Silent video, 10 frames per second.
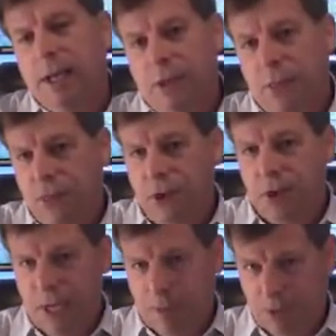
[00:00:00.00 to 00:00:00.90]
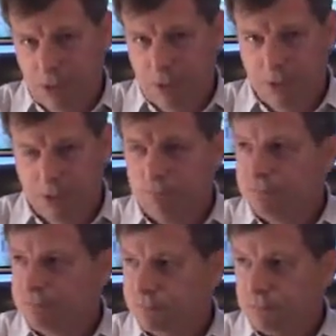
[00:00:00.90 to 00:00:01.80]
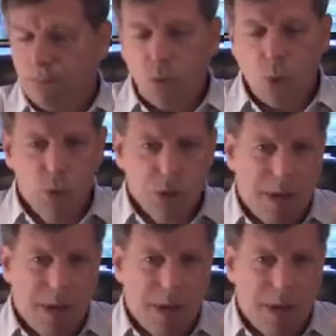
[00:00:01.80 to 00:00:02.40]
The third episode was